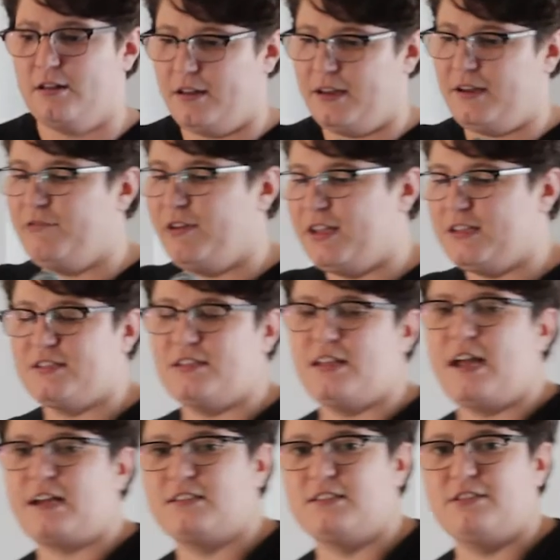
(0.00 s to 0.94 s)

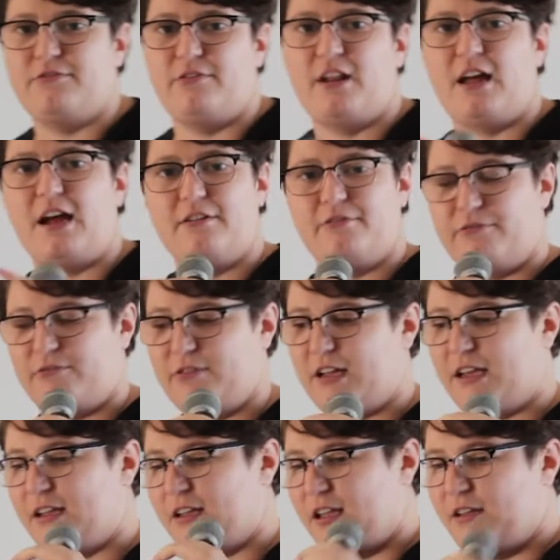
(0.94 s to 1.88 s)
invest active life,
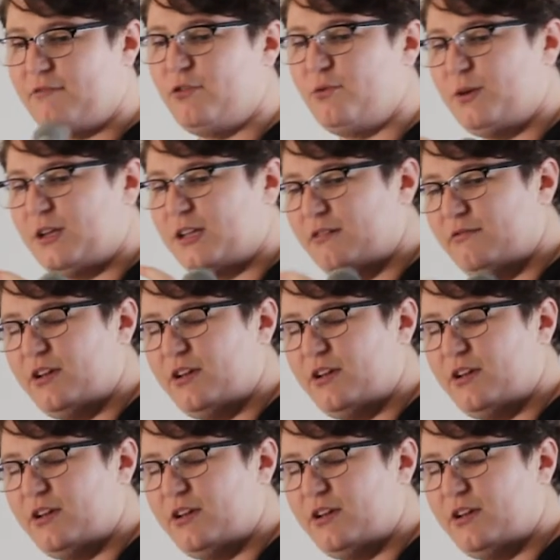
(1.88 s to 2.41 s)
like every week